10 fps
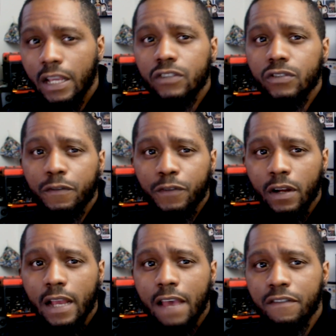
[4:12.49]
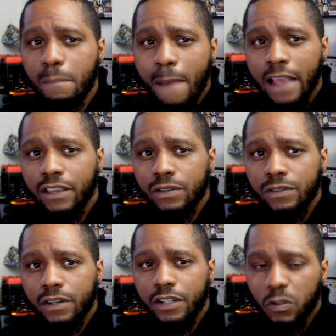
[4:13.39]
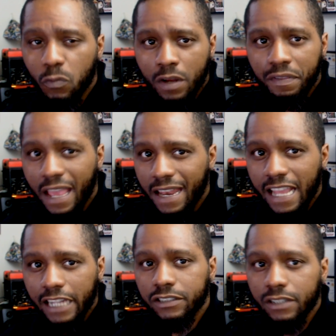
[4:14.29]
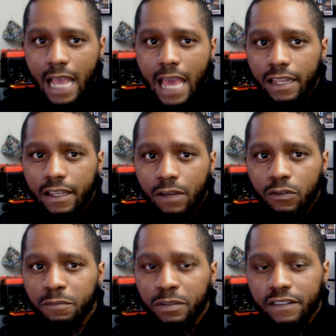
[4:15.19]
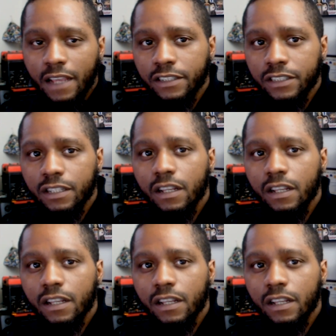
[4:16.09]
so if you're a heavy Mac user and you want that extra added level of protection,